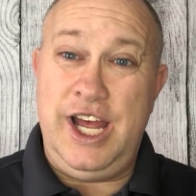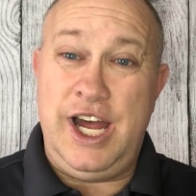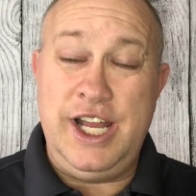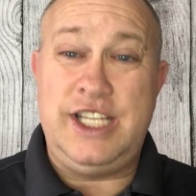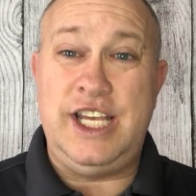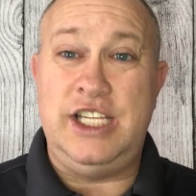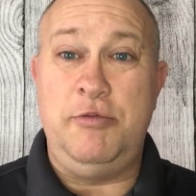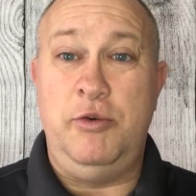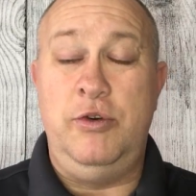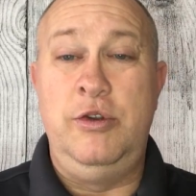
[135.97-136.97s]

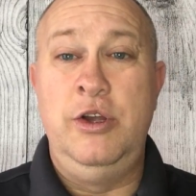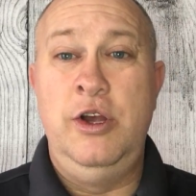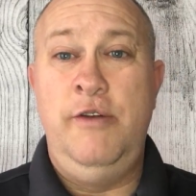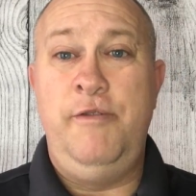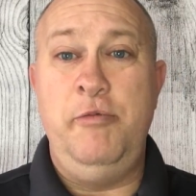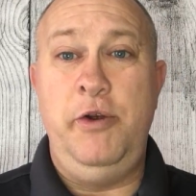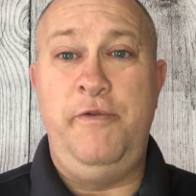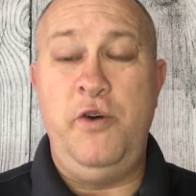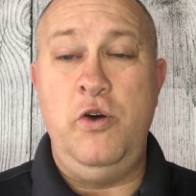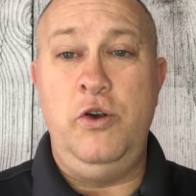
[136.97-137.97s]
inaccessible from your
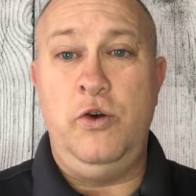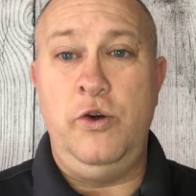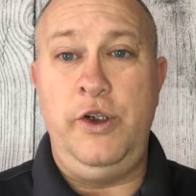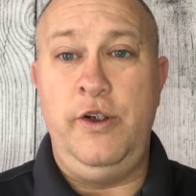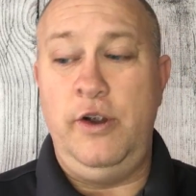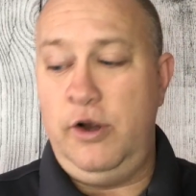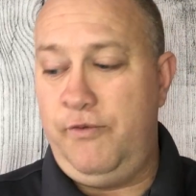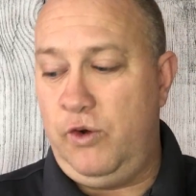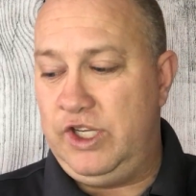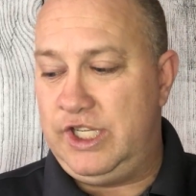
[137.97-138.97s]
phone or your
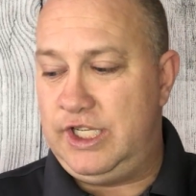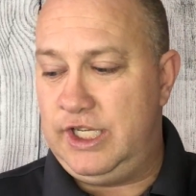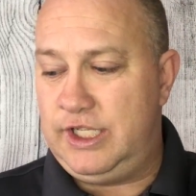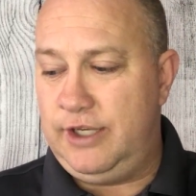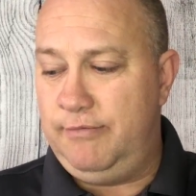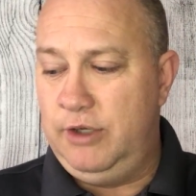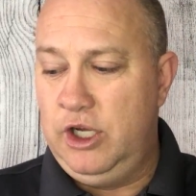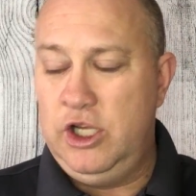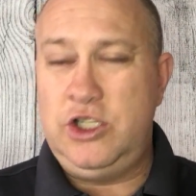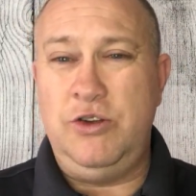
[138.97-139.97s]
voice assistant.
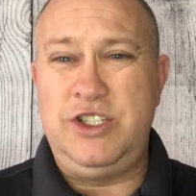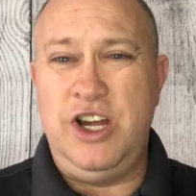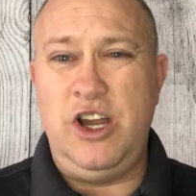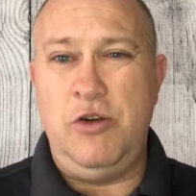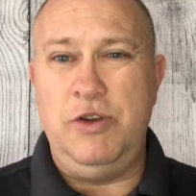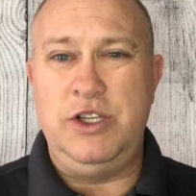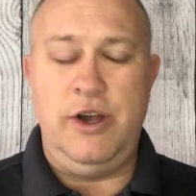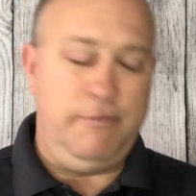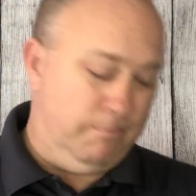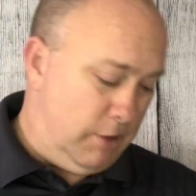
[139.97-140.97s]
So it's not always
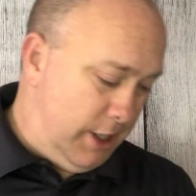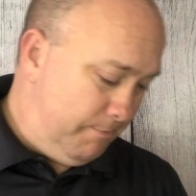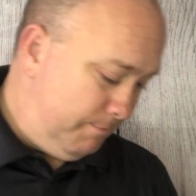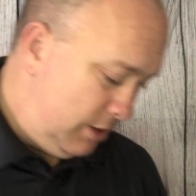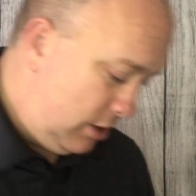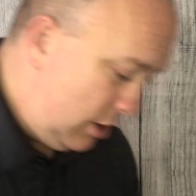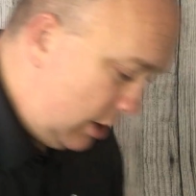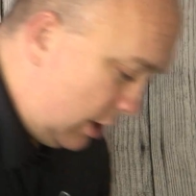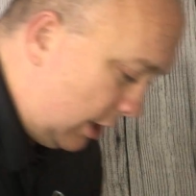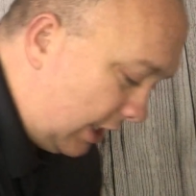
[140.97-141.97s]
on, right?
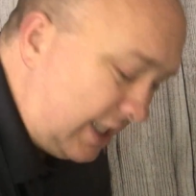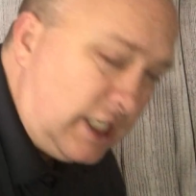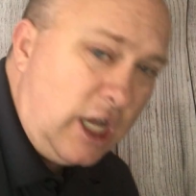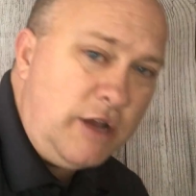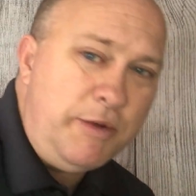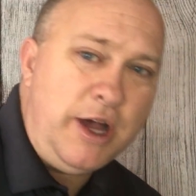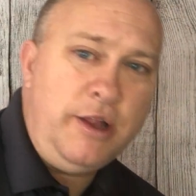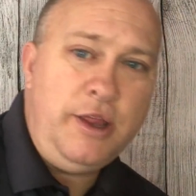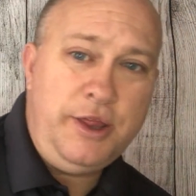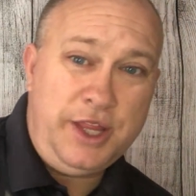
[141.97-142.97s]
Let's talk
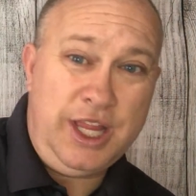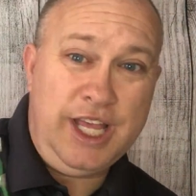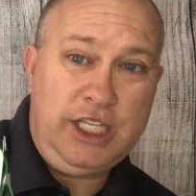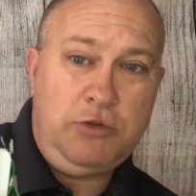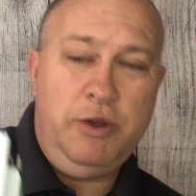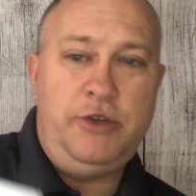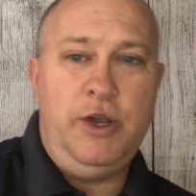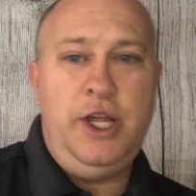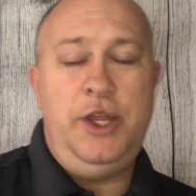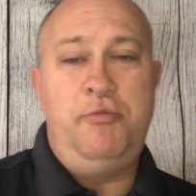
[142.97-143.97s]
about the light switch,
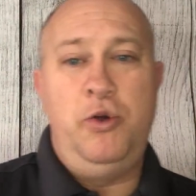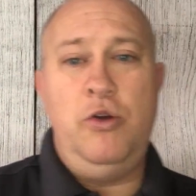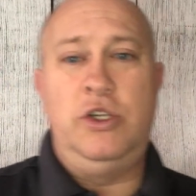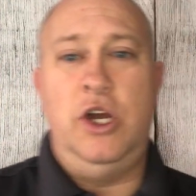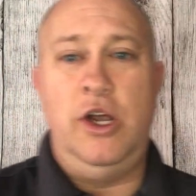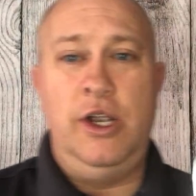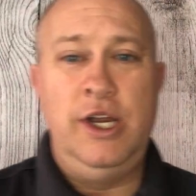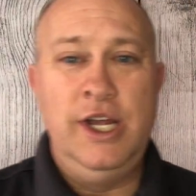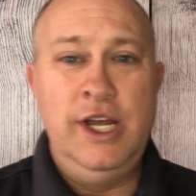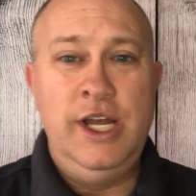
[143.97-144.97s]
right? The pros
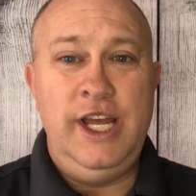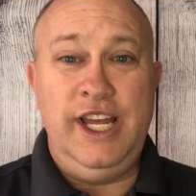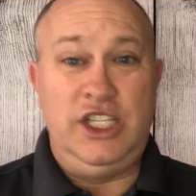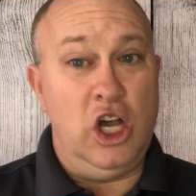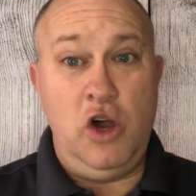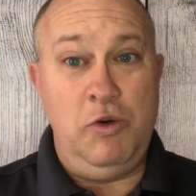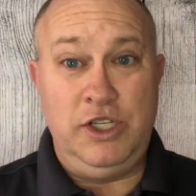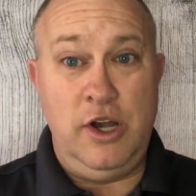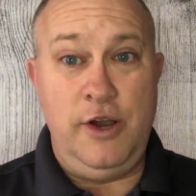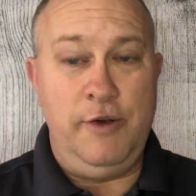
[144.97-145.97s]
are it's
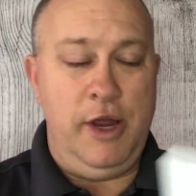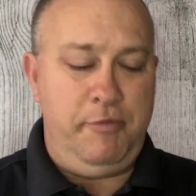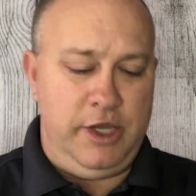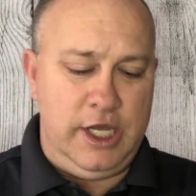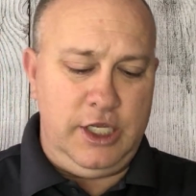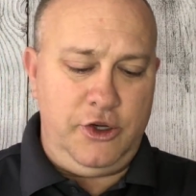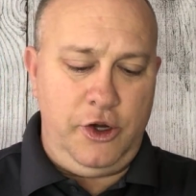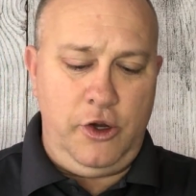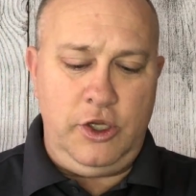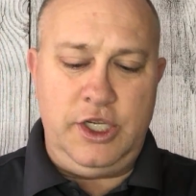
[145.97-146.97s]
always on, right? Because
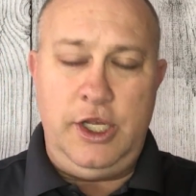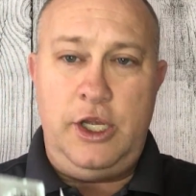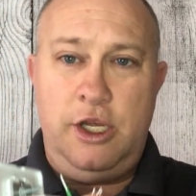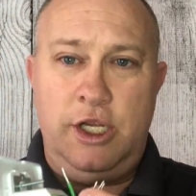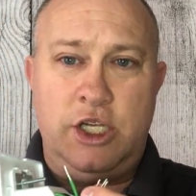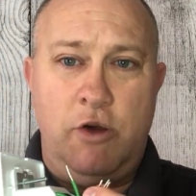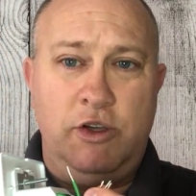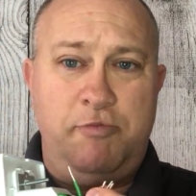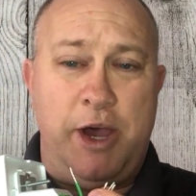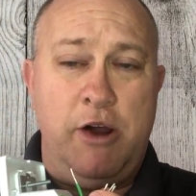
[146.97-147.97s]
it's
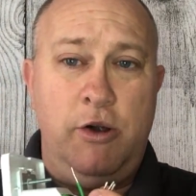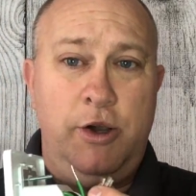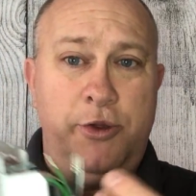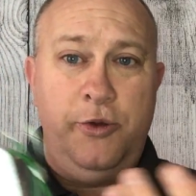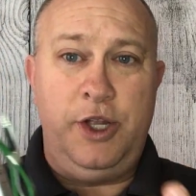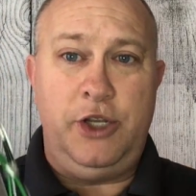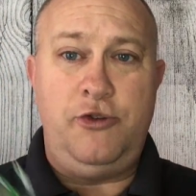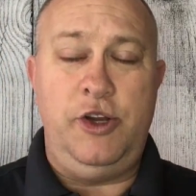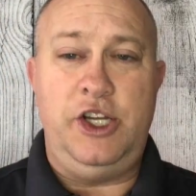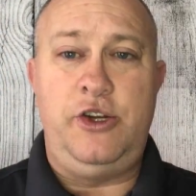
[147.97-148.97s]
always powered through the
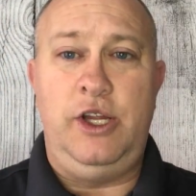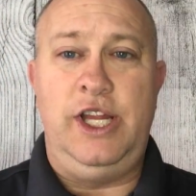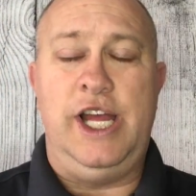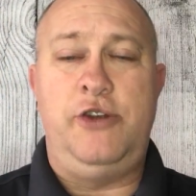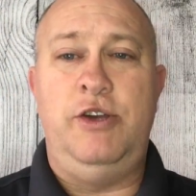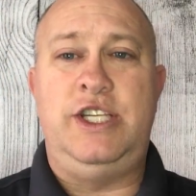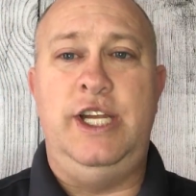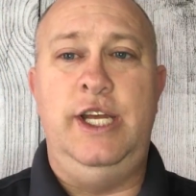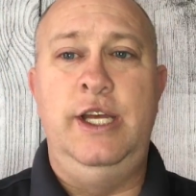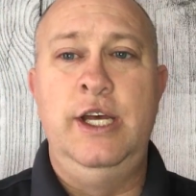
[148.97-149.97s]
traditional
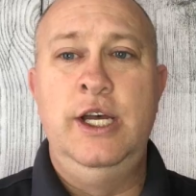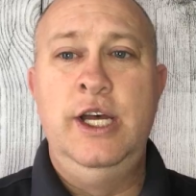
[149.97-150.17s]
electricity,